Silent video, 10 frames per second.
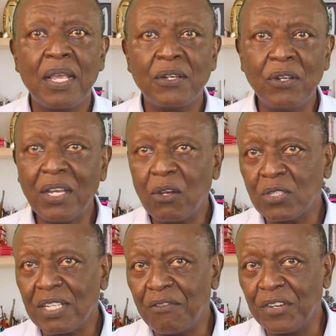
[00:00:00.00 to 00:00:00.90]
Dollar
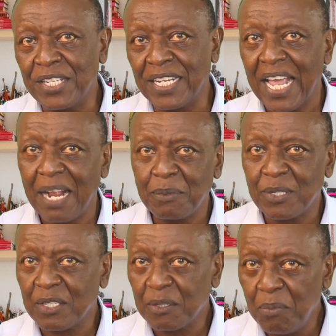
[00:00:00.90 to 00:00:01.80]
cost averaging
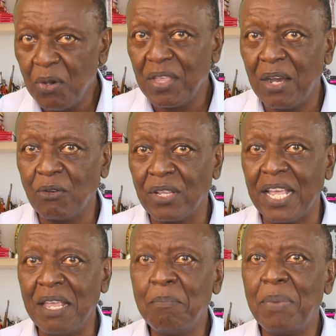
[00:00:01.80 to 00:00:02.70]
helps smooth out
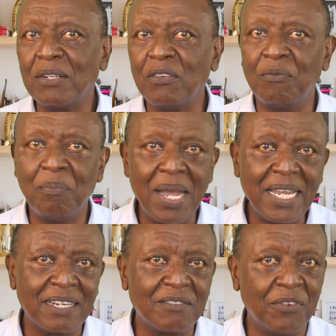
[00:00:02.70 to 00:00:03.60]
the impact of
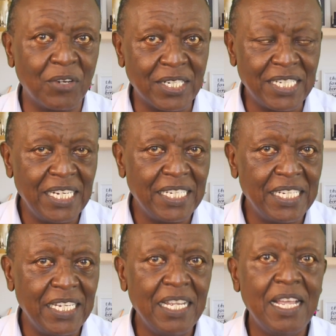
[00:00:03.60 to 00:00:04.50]
market
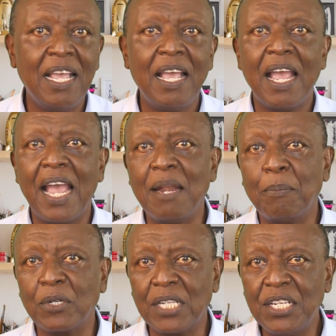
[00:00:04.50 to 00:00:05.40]
volatility and
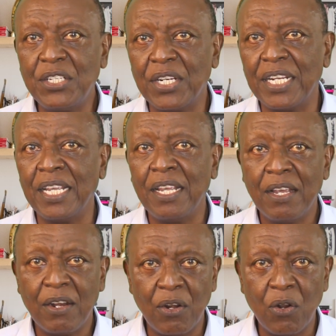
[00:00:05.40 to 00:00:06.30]
potentially
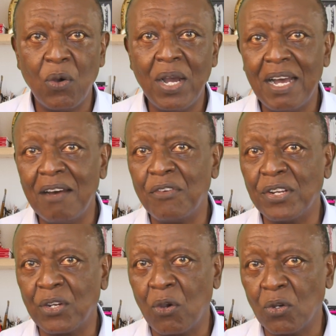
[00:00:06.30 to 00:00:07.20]
lower
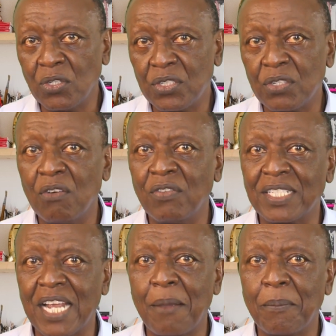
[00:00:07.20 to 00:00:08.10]
average costs over
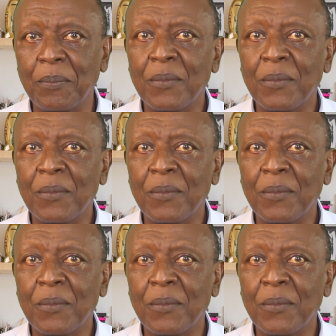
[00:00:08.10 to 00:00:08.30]
time.